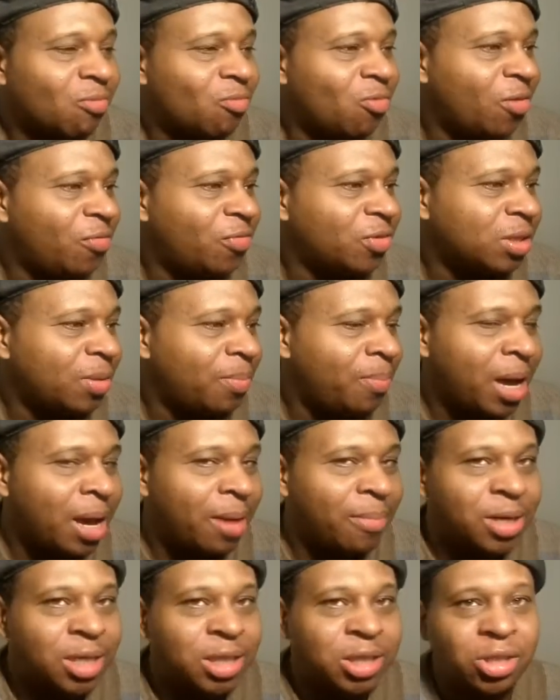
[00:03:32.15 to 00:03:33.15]
wolf is
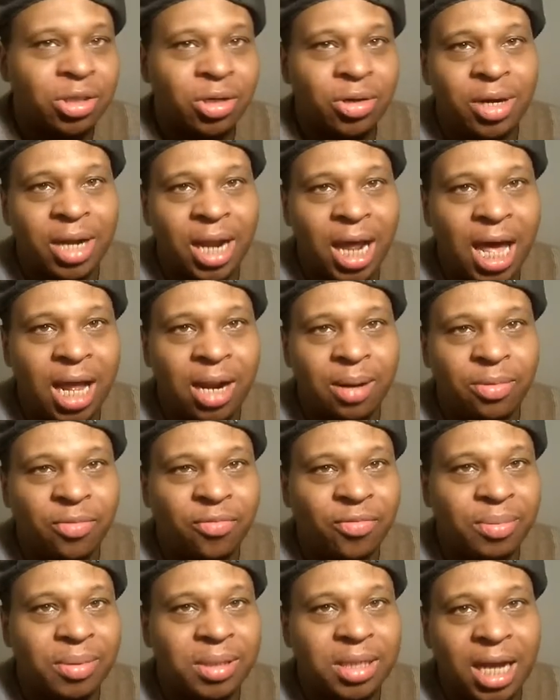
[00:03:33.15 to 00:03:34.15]
bad, but a certain animal
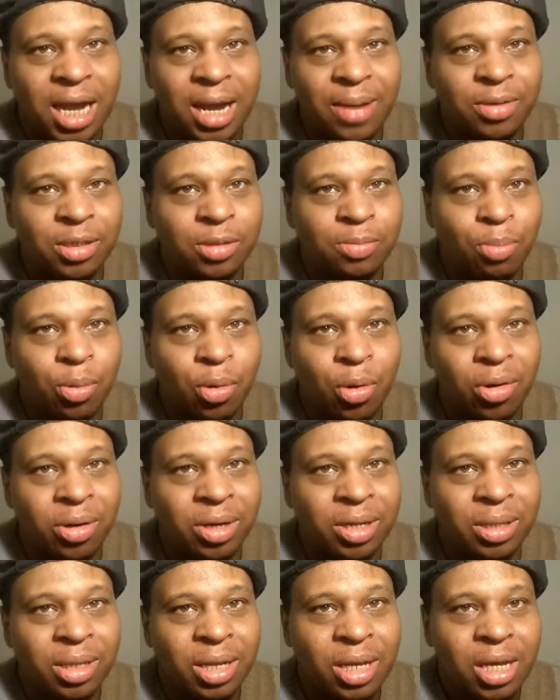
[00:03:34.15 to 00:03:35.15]
from the time it's
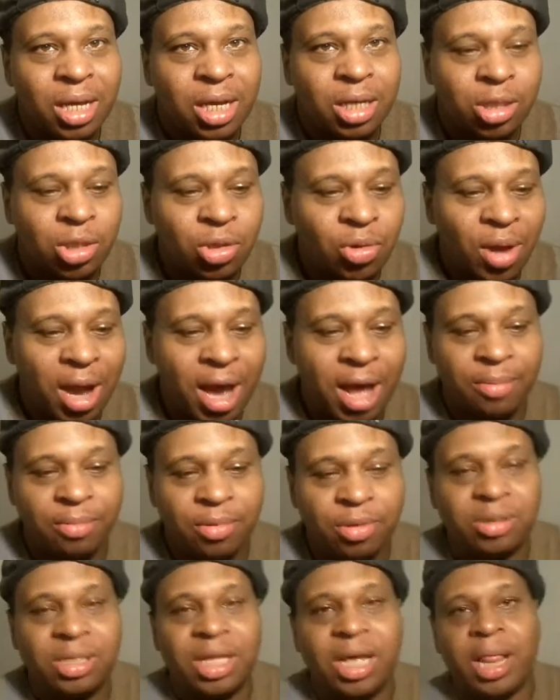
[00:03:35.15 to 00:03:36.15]
born, and two
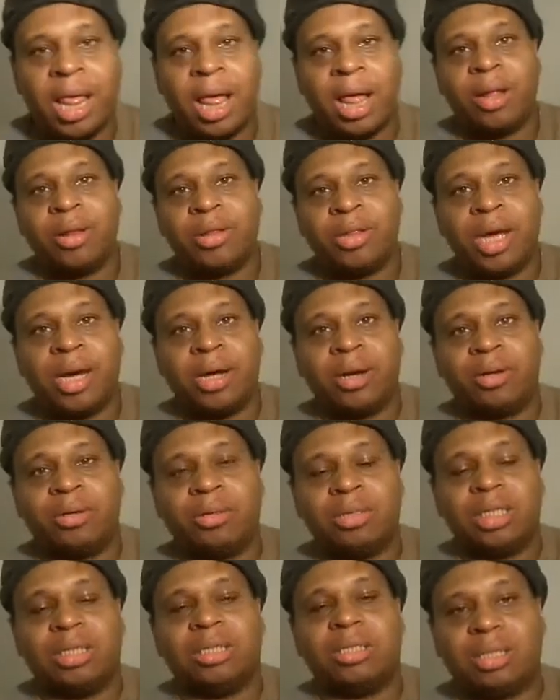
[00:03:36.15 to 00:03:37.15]
animals that
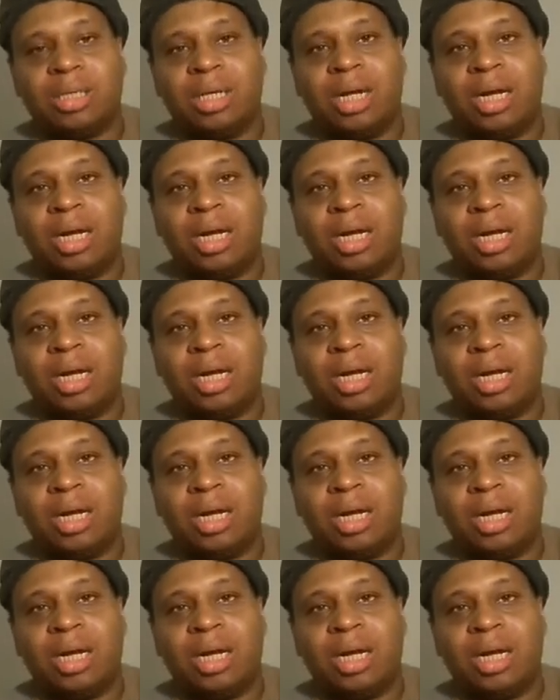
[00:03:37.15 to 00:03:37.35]
are just